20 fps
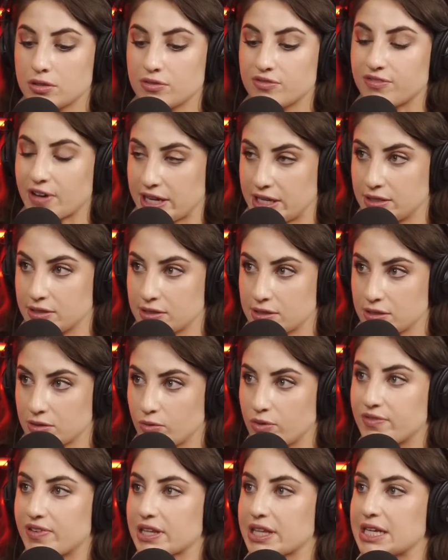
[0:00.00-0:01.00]
fights.
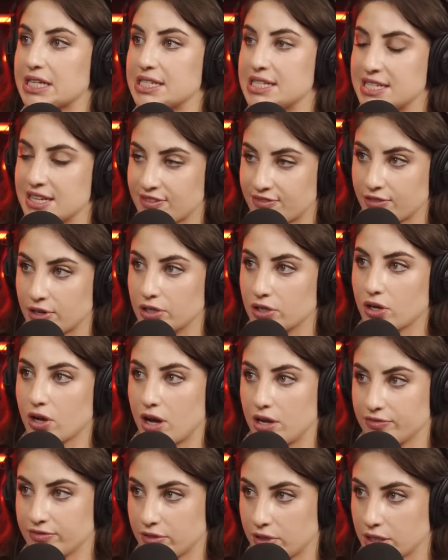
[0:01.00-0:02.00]
We've had like different
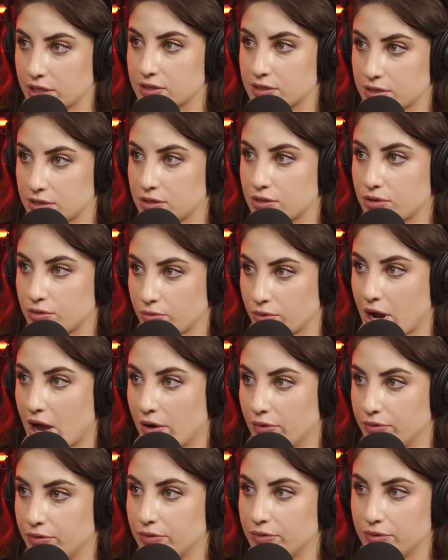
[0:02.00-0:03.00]
conflicts
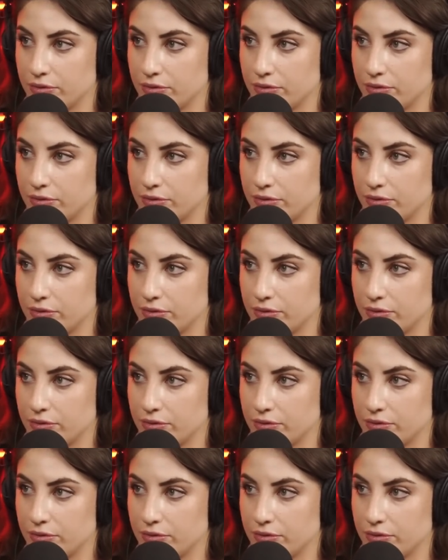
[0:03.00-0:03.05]
throughout